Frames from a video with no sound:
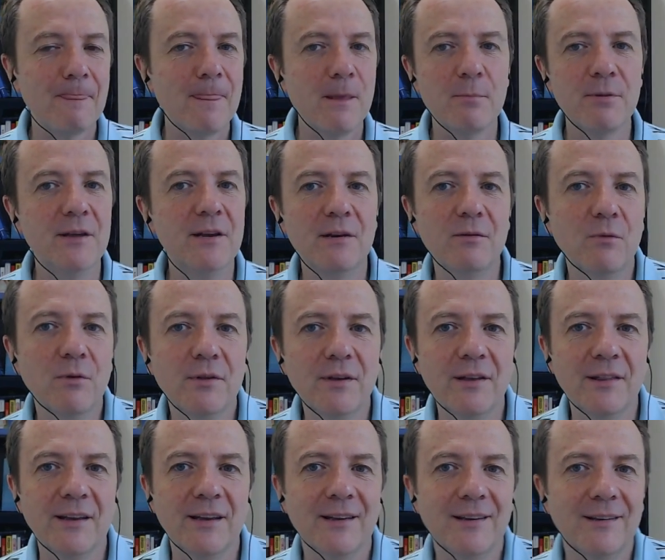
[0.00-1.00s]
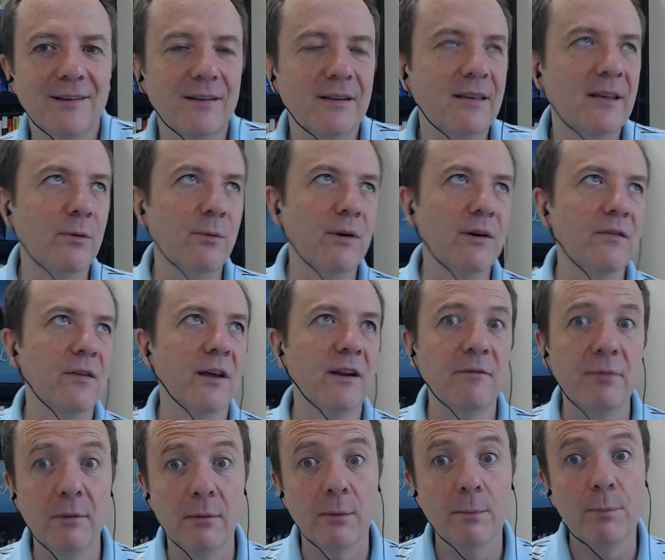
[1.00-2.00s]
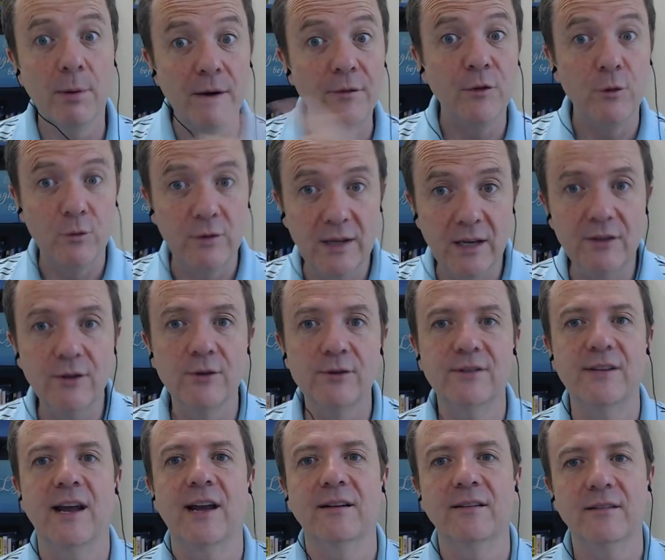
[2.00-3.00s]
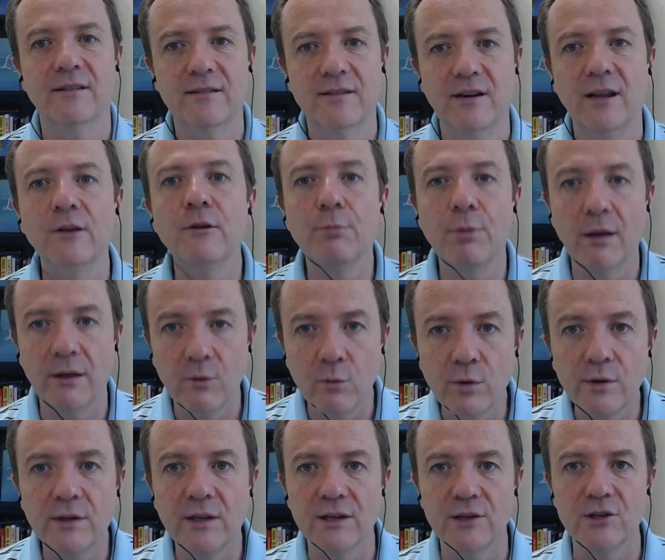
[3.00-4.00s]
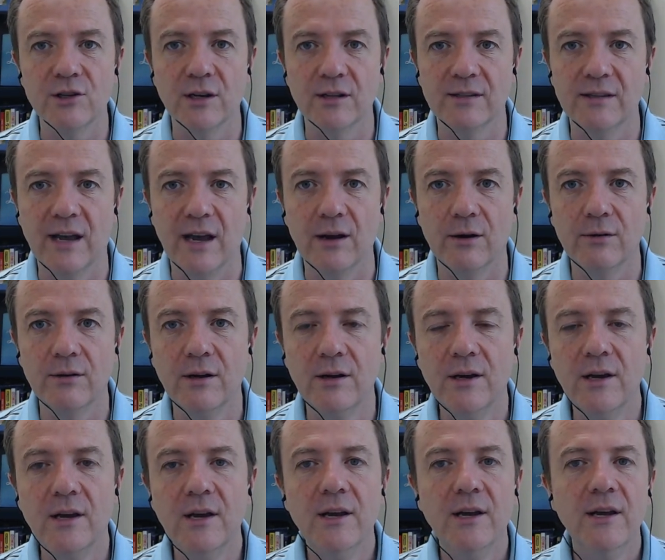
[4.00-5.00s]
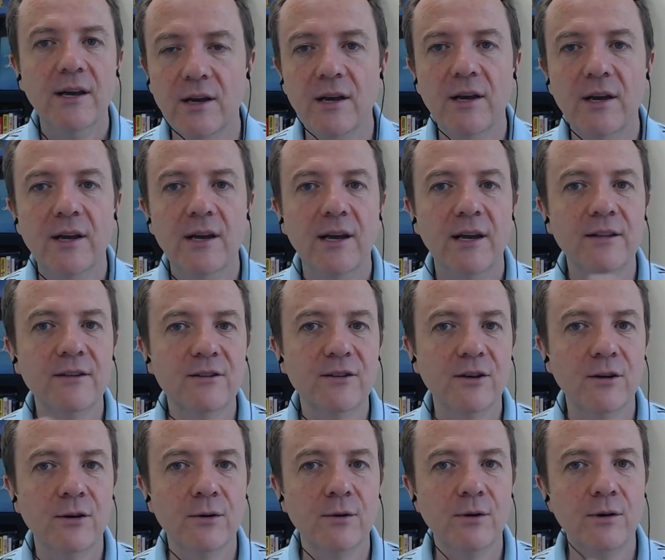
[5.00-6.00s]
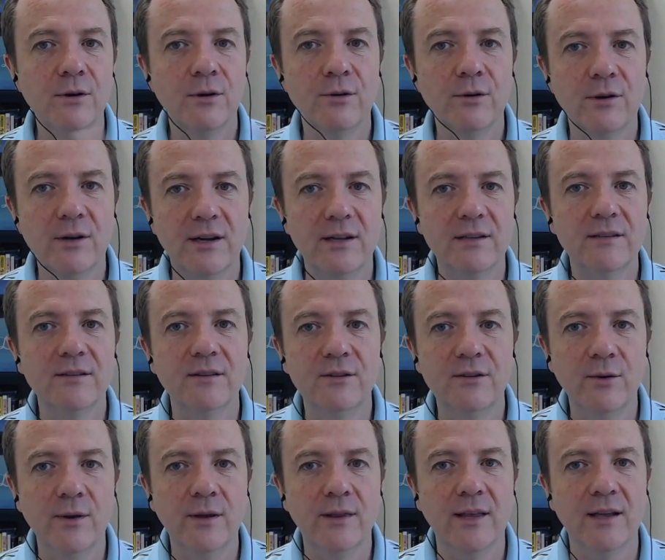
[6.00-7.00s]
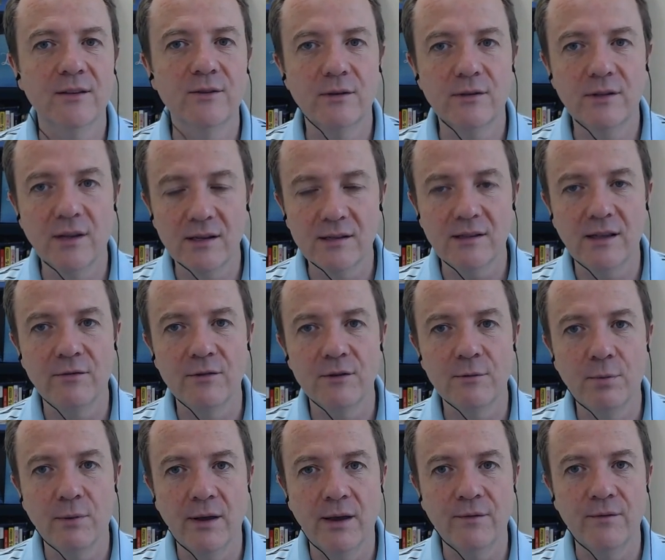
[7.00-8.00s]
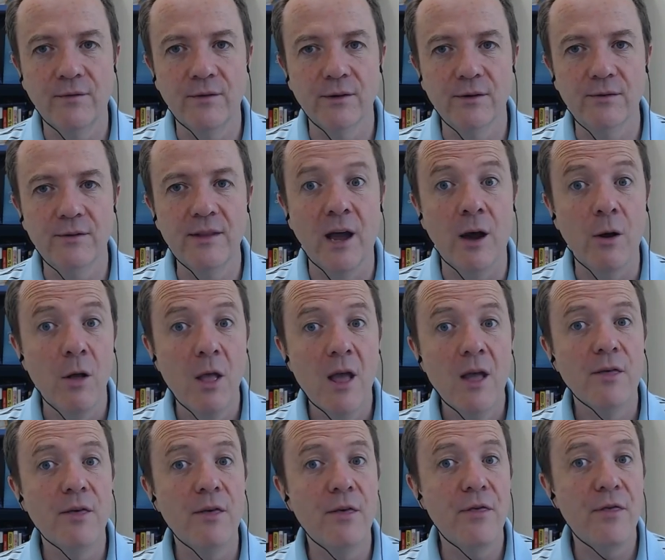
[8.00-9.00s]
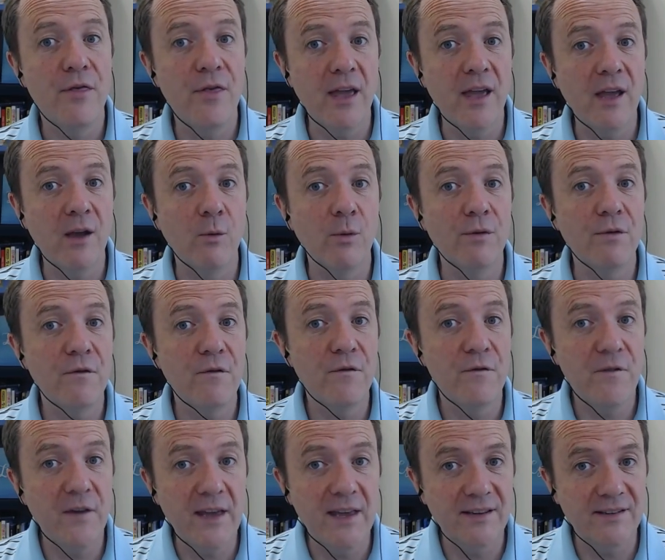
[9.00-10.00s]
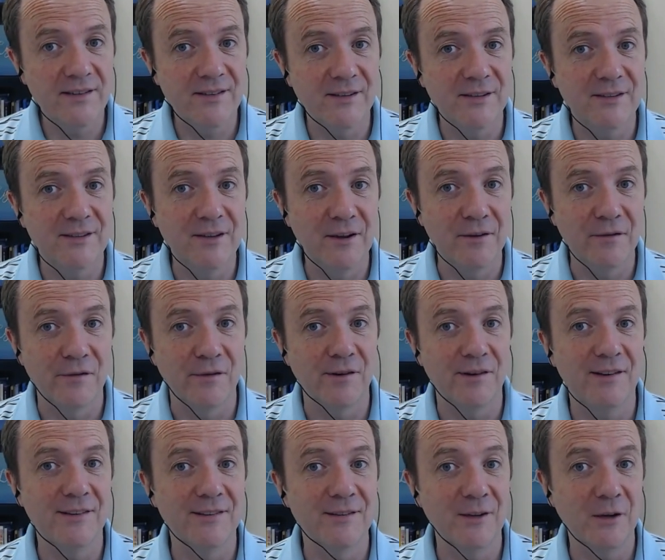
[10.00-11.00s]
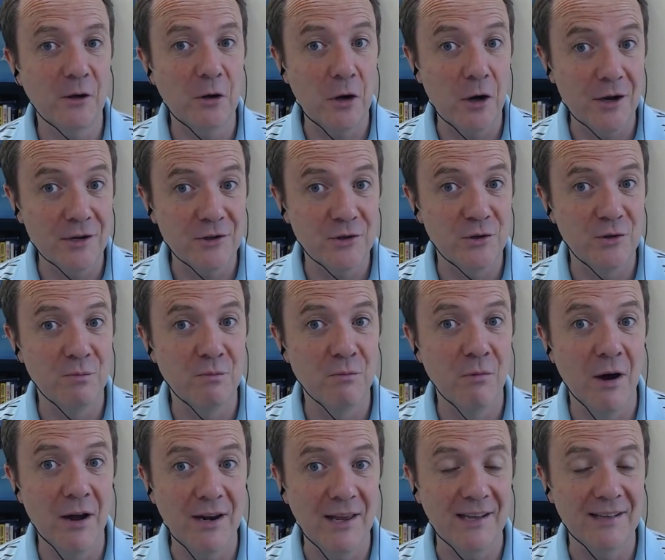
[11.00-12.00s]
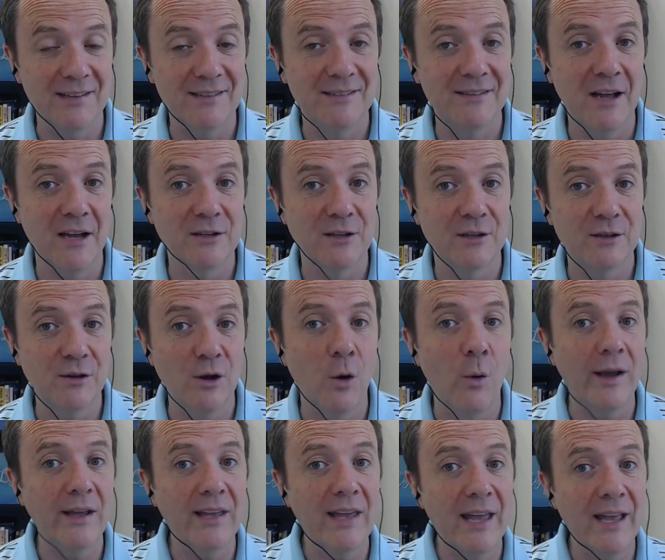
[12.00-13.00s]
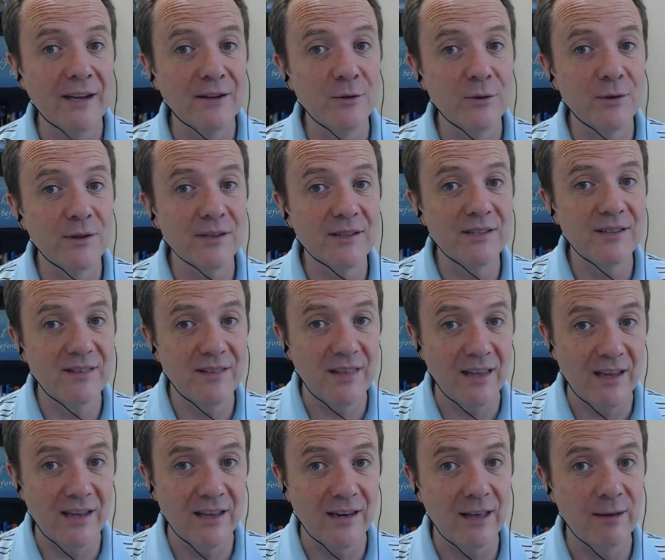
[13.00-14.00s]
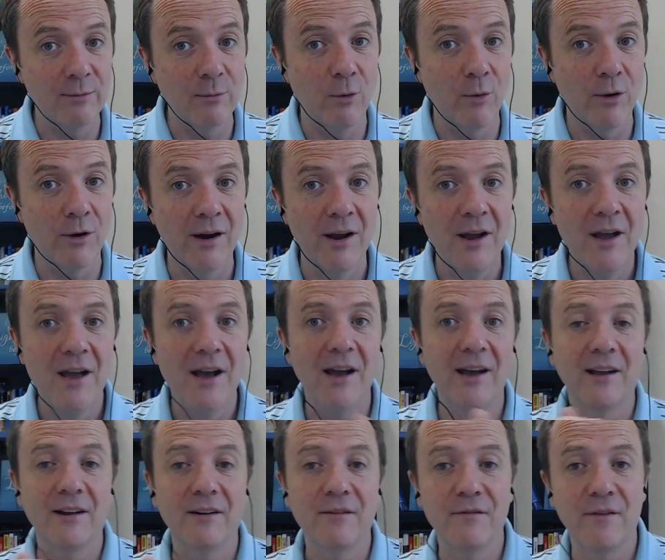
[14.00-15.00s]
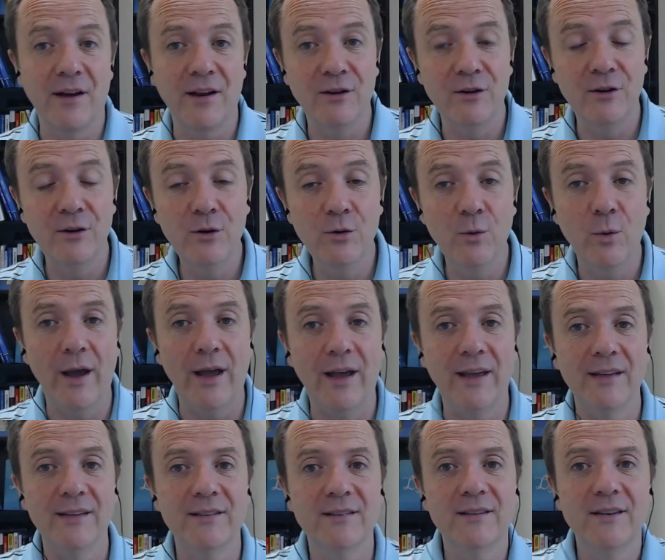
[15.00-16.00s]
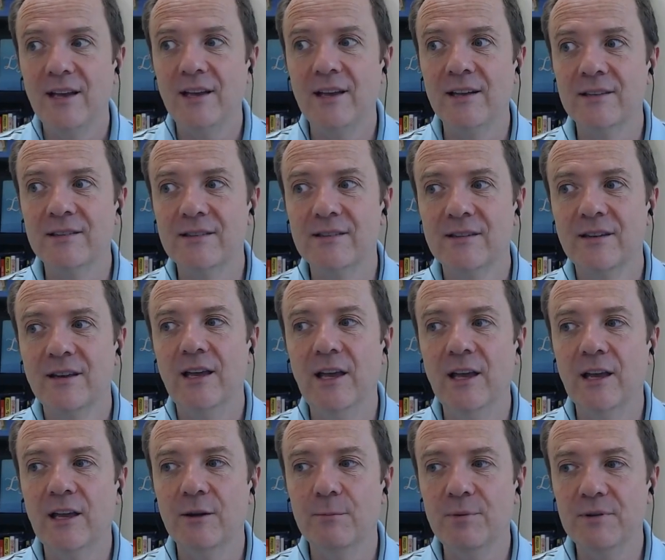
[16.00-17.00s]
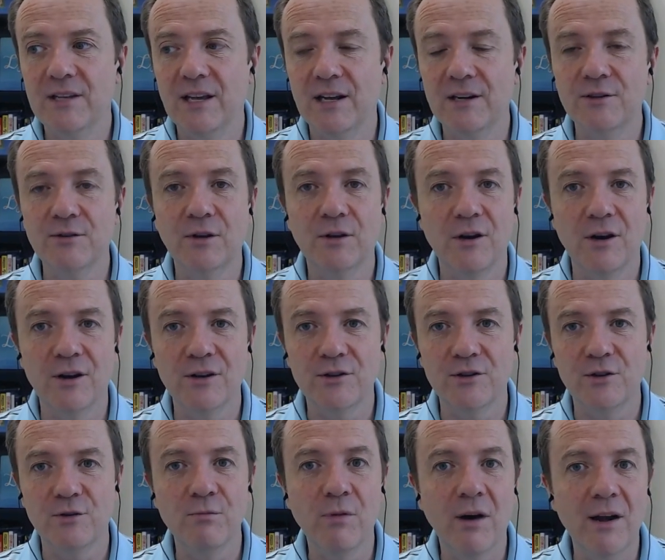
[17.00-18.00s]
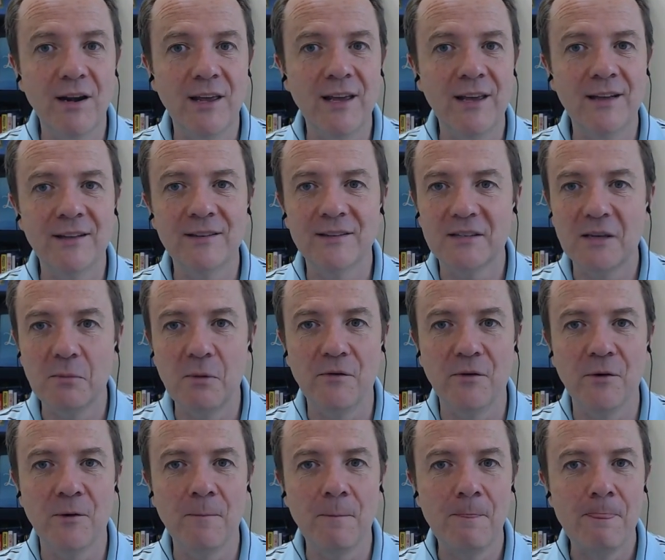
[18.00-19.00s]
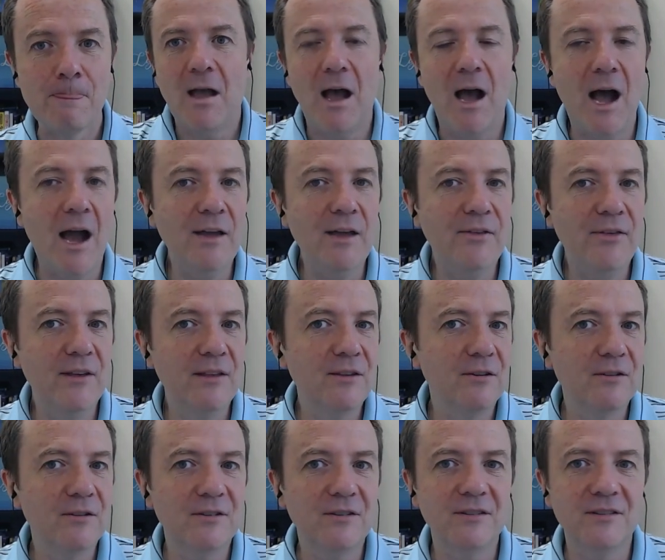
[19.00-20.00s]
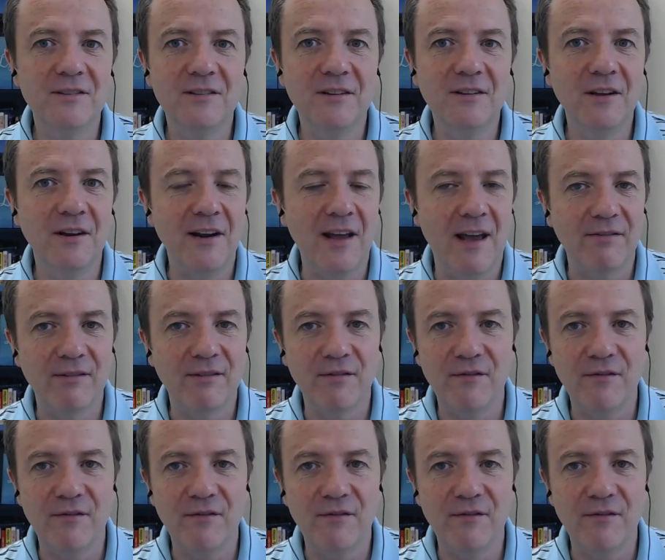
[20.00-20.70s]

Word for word: But they didn't really like get rid of a lot of people. But if you did those tactics today, you probably would get shut down. Yeah. And so, you know, they're constantly doing that. So it does level the playing field. Now, the thing with fees that's different is it costs you money. It's not just, oh, I can't do this thing anymore. I got to find new ways. It's it could potentially cost you money. And some of them, I think they're just going to have to